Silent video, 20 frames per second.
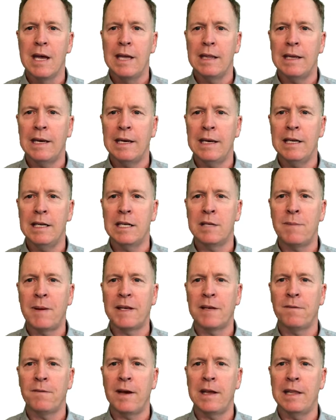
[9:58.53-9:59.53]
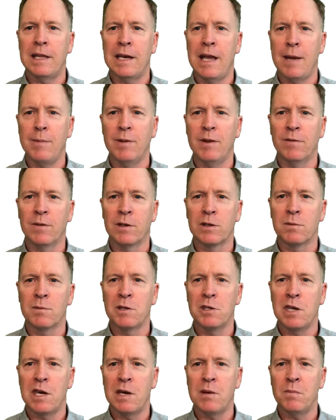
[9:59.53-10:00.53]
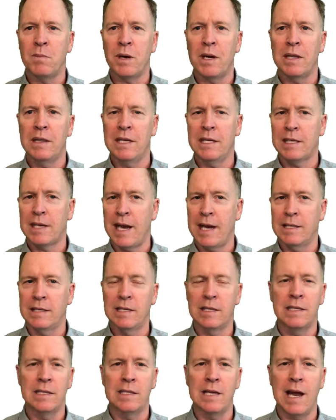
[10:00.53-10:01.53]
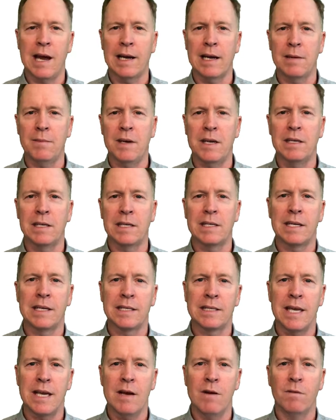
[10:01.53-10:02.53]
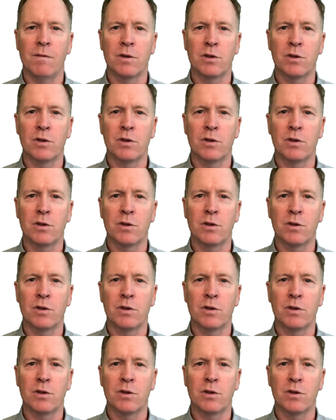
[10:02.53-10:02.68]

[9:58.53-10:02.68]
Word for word: They need to specify the name of the virtual machine, but in this case, this is not going to be just a single